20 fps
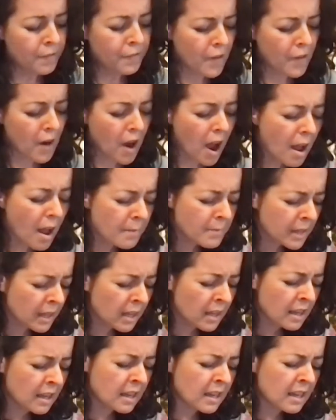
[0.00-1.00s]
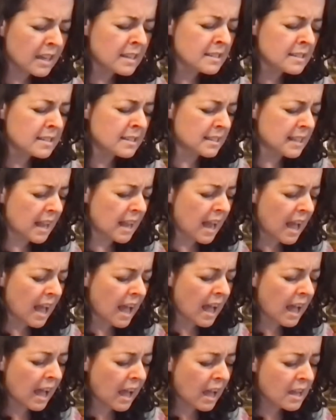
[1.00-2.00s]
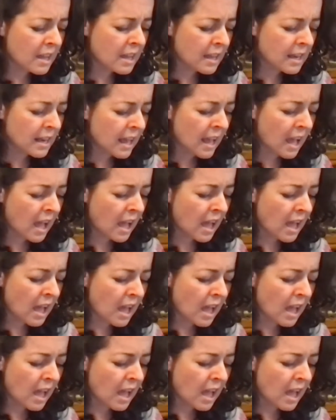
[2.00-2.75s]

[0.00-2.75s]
From the inside out,